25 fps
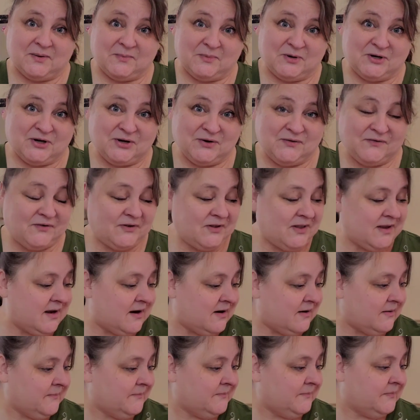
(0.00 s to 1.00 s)
number 2 for the
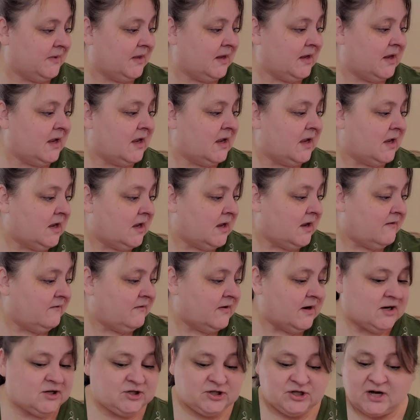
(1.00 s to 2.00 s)
year.
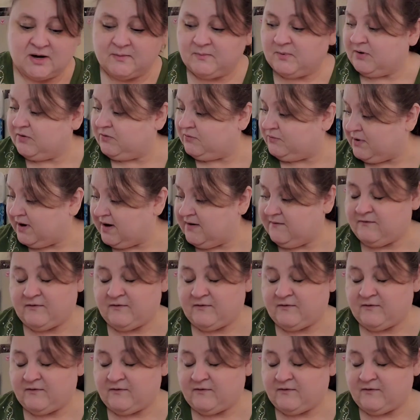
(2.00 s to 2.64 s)
Finish number 3